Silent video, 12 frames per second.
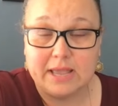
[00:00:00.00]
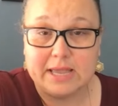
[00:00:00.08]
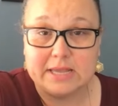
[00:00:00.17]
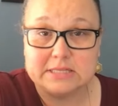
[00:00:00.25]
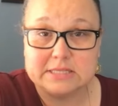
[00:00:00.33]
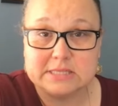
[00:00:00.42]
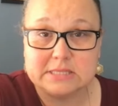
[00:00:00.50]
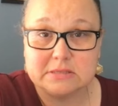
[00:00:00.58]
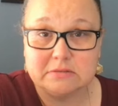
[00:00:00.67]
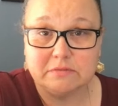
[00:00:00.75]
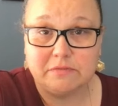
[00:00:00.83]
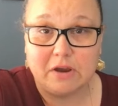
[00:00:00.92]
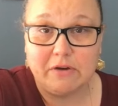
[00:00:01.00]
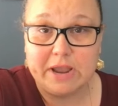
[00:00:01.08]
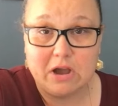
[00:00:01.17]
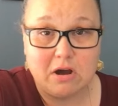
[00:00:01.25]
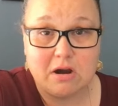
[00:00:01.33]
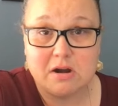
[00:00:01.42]
it's very
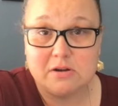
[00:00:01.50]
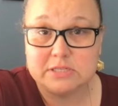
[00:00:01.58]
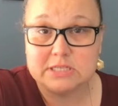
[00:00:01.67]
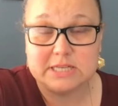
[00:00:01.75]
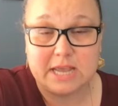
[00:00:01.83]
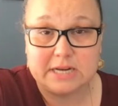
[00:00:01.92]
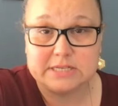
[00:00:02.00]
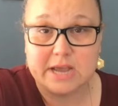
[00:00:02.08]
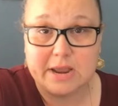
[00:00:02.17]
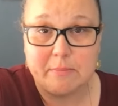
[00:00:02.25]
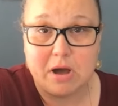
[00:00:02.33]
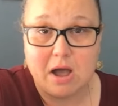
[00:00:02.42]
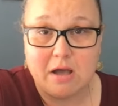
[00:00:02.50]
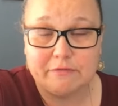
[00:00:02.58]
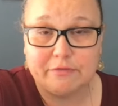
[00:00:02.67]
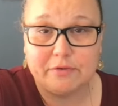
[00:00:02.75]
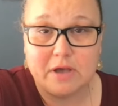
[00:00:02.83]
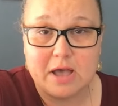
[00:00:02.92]
hard to take time
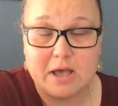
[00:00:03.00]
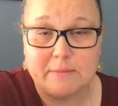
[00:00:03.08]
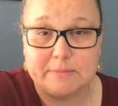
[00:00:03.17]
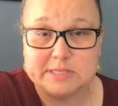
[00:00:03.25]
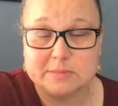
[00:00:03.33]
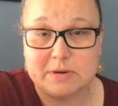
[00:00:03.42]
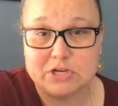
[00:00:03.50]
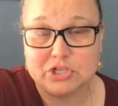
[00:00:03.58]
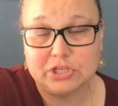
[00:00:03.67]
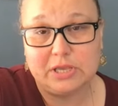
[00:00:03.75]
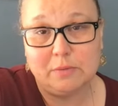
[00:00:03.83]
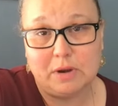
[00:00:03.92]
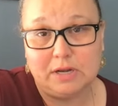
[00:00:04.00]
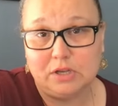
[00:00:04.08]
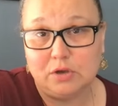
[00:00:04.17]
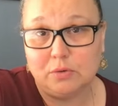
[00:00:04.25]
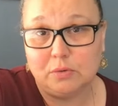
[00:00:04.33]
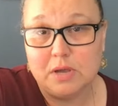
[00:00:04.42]
off, um, especially when
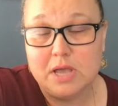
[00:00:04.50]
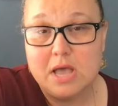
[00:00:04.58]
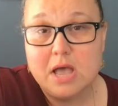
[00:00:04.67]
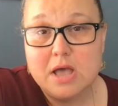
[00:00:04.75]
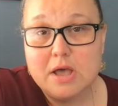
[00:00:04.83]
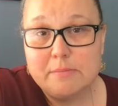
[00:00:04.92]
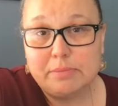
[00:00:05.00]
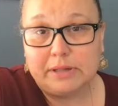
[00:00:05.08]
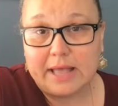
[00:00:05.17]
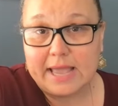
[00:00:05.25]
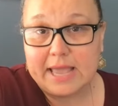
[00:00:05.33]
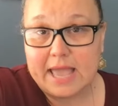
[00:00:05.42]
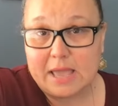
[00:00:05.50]
you play